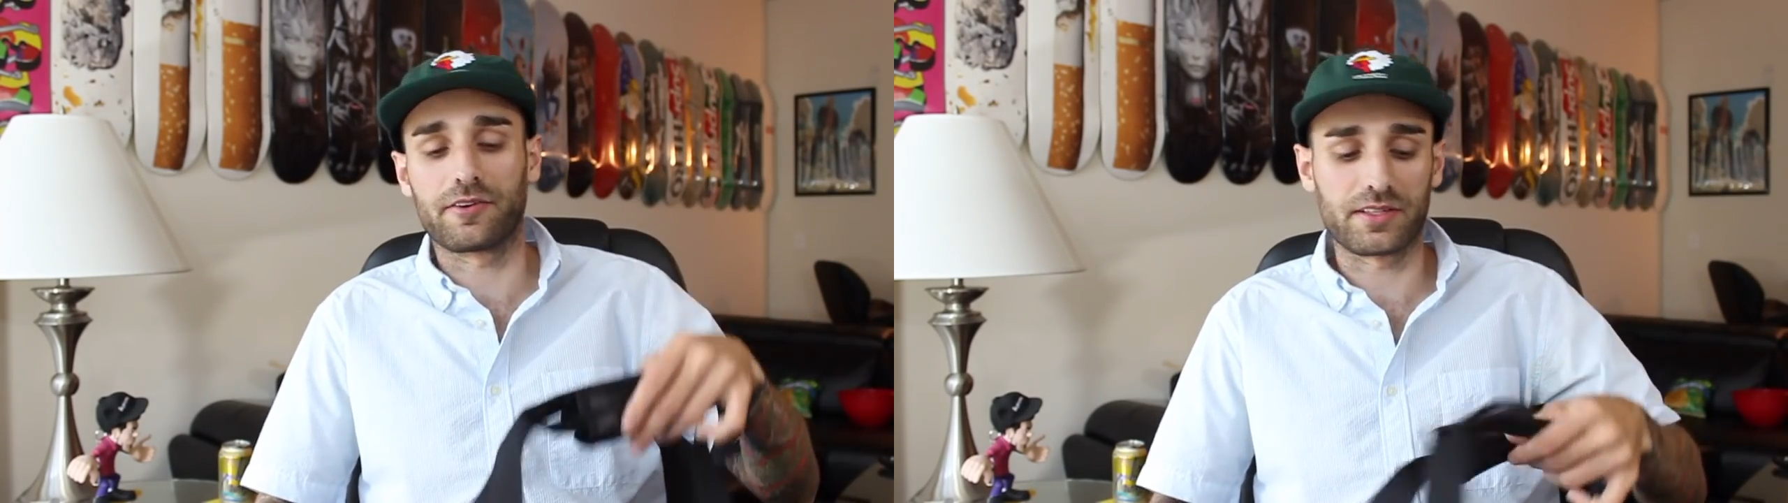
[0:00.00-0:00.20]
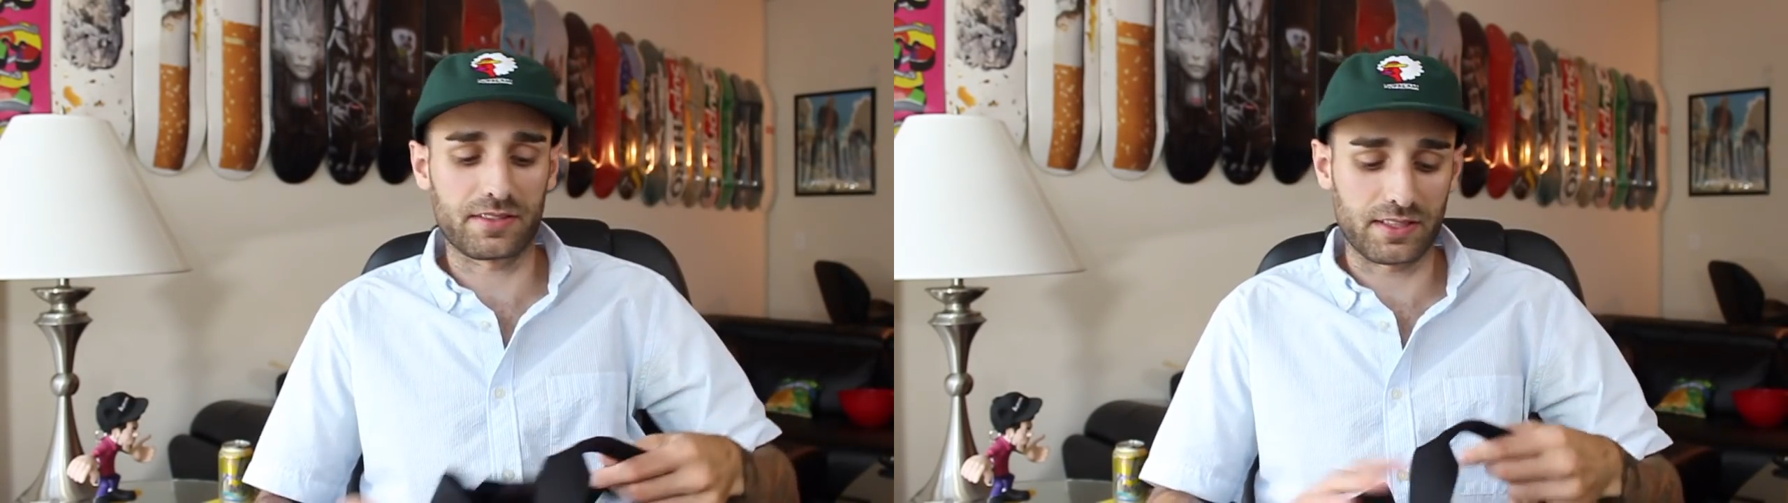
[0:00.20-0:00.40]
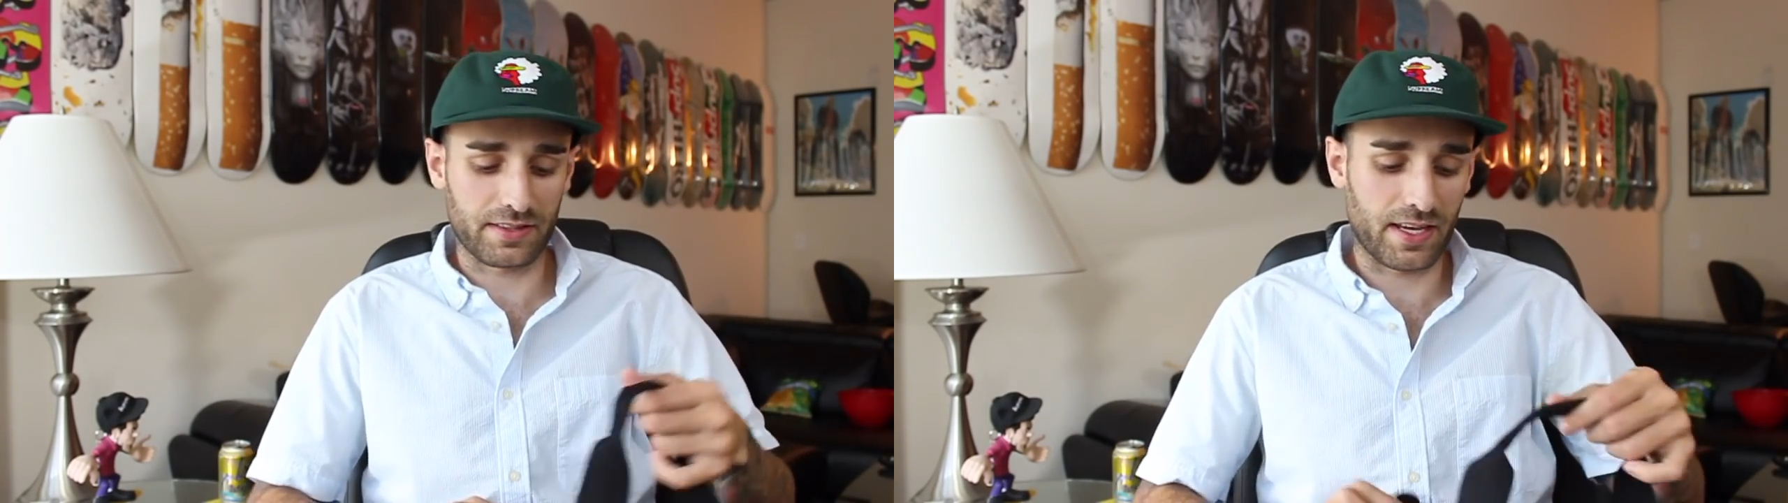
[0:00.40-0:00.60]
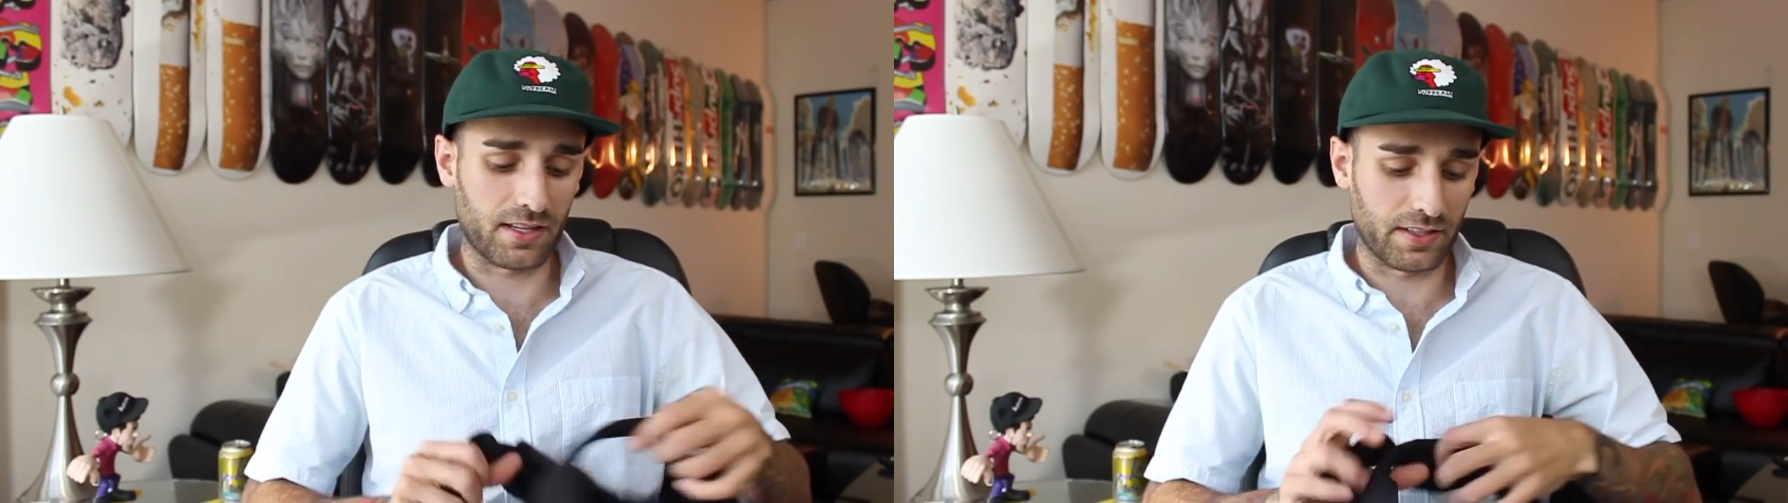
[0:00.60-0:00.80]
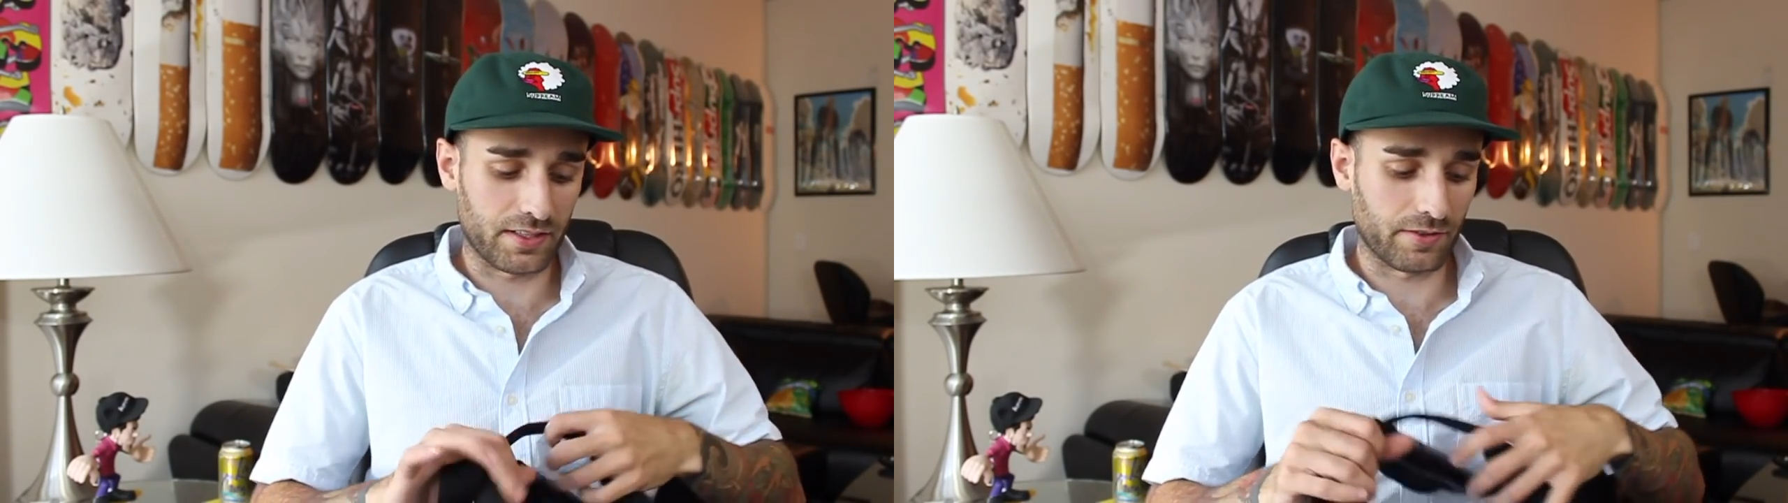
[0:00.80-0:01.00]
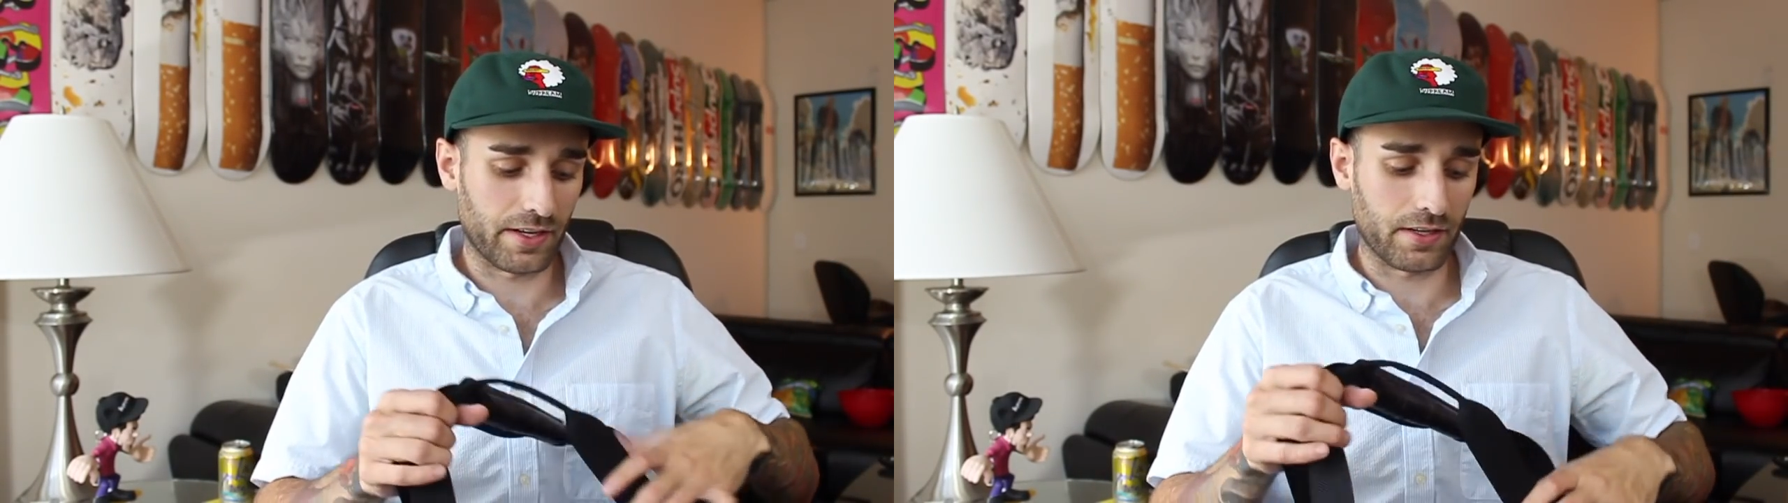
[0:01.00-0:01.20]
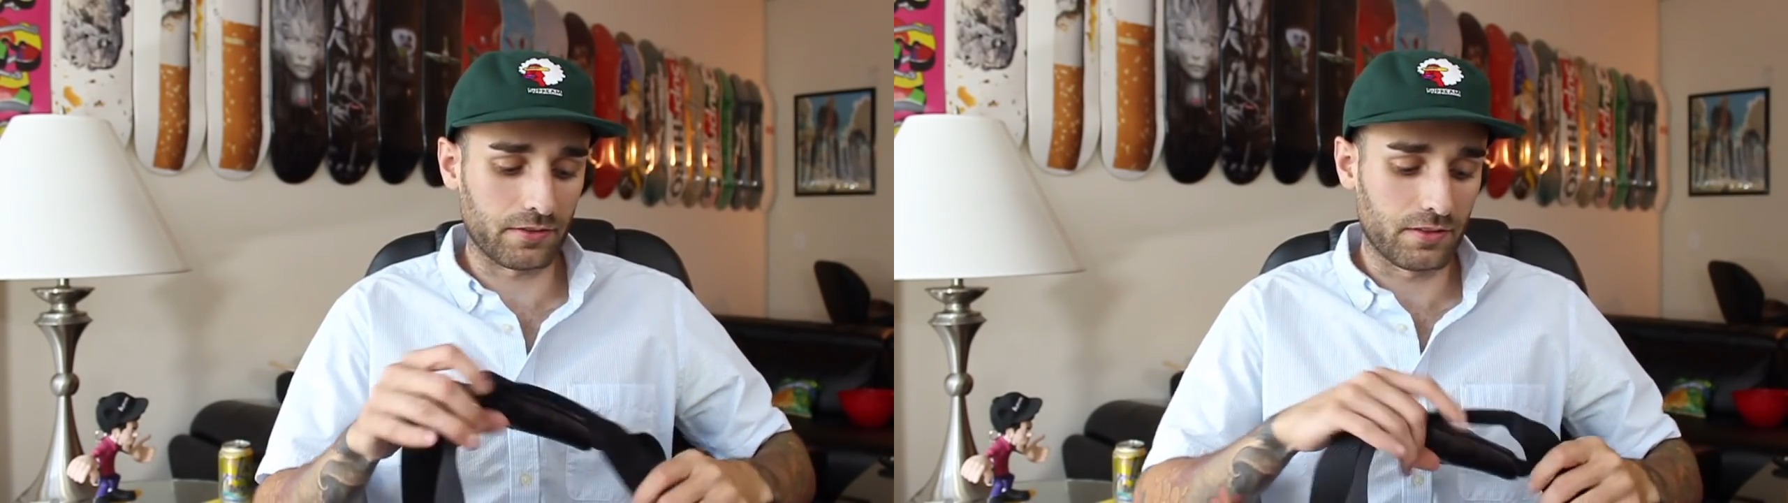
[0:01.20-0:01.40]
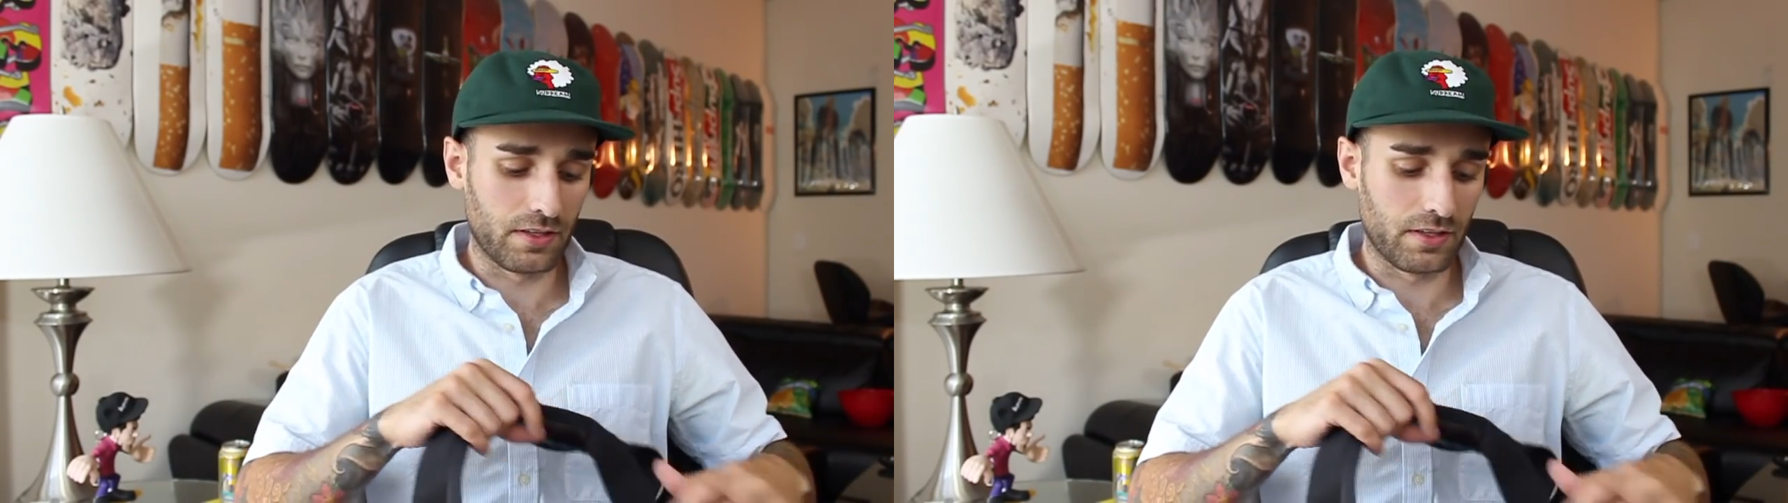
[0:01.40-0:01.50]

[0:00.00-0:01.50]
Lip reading: or anything like that laying around.